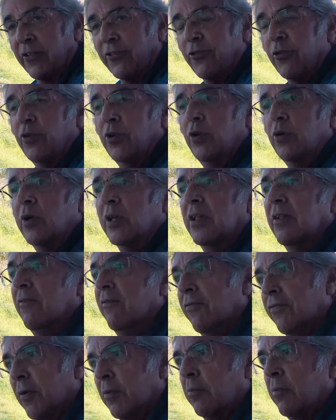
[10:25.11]
So you
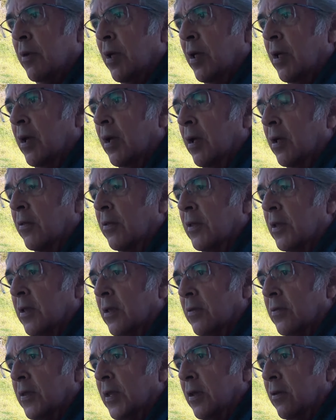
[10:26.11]
can from
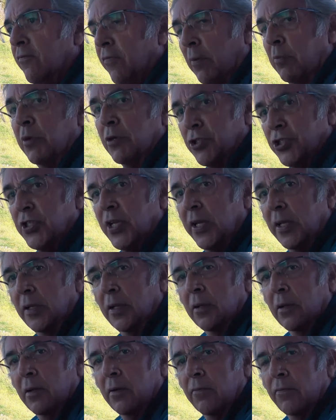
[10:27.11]
the, the from your seat,